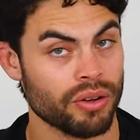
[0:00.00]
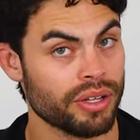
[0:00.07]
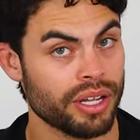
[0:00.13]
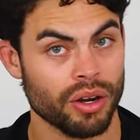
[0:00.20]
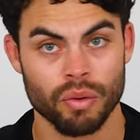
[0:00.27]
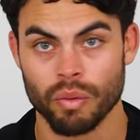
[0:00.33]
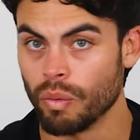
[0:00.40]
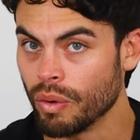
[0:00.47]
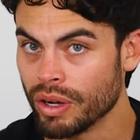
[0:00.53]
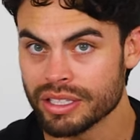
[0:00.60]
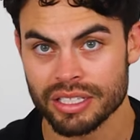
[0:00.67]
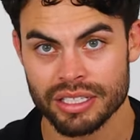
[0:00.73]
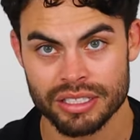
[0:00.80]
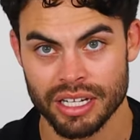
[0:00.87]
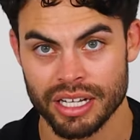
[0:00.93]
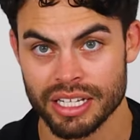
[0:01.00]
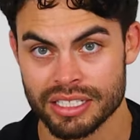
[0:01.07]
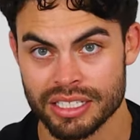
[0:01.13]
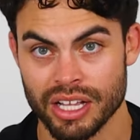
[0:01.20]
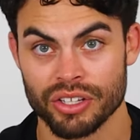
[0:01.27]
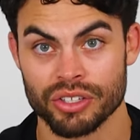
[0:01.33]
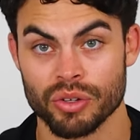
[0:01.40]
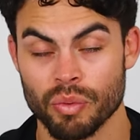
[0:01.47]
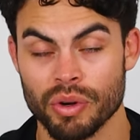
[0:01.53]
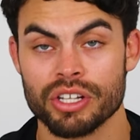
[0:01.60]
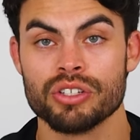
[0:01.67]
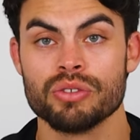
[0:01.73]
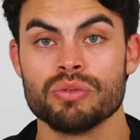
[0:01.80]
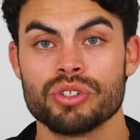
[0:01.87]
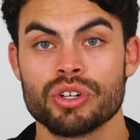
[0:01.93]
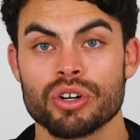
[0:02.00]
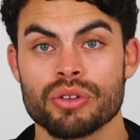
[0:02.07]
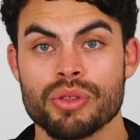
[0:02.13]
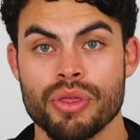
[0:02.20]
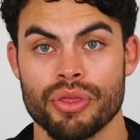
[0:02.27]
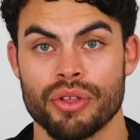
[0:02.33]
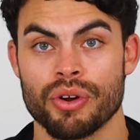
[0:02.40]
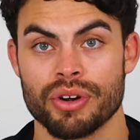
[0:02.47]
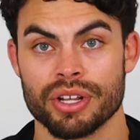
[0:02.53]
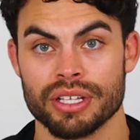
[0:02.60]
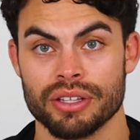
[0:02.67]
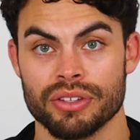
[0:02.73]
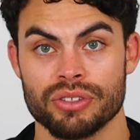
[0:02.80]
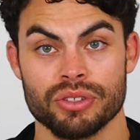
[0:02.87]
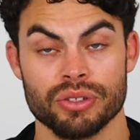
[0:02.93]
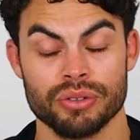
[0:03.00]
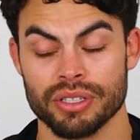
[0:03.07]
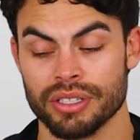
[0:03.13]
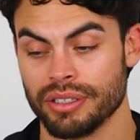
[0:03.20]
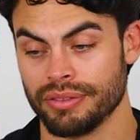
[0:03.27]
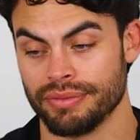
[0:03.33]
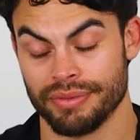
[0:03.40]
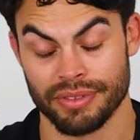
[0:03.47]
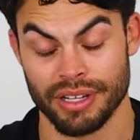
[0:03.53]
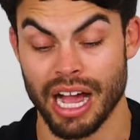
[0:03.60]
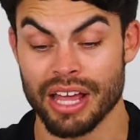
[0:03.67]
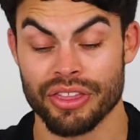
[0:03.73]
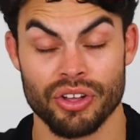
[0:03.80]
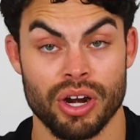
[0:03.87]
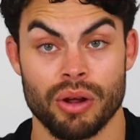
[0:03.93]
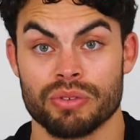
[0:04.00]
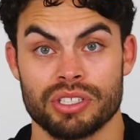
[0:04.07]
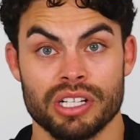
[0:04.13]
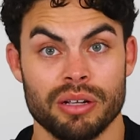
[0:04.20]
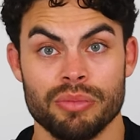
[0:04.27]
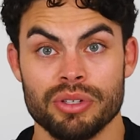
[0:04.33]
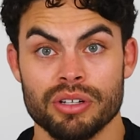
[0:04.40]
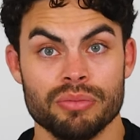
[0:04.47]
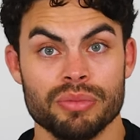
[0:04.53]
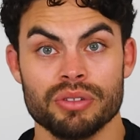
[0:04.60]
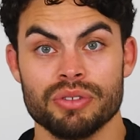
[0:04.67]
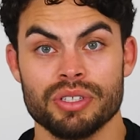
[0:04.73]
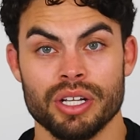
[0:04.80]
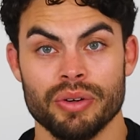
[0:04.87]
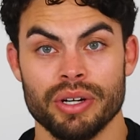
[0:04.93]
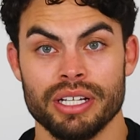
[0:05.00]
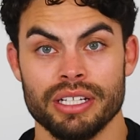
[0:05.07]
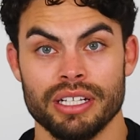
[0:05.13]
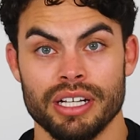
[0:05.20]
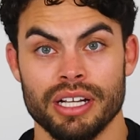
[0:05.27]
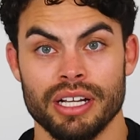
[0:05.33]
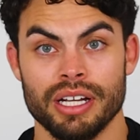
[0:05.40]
I don't care what society is telling you. When you turn 30, dude, I thought I was gonna be immune to it,